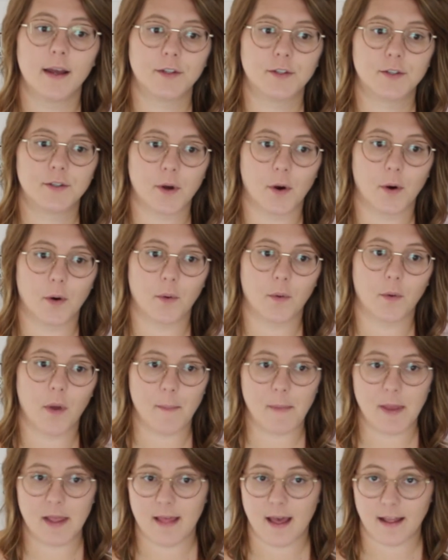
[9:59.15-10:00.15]
So
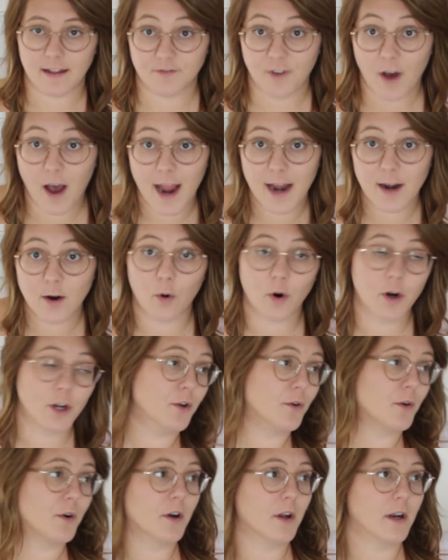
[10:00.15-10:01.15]
I mean, that's fine, or
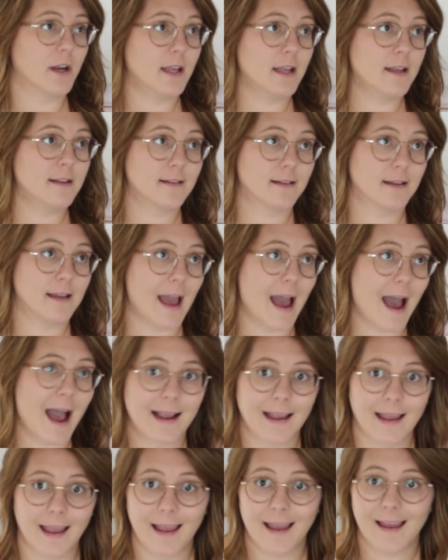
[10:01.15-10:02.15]
you could easily
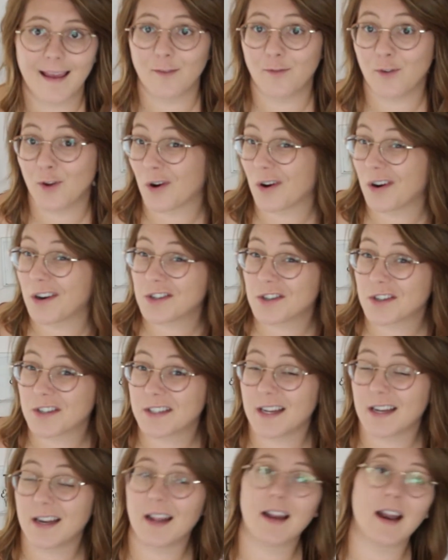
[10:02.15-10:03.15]
hack it if you're
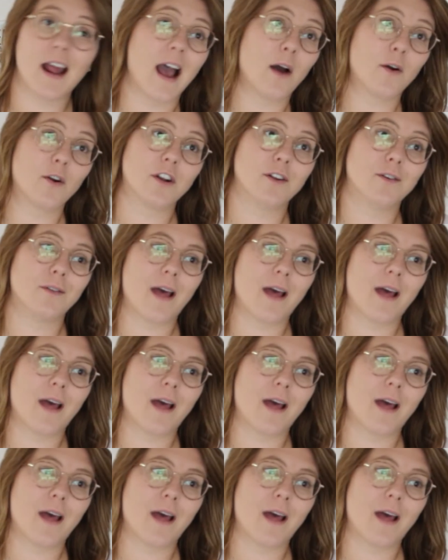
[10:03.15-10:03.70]
interested in how to do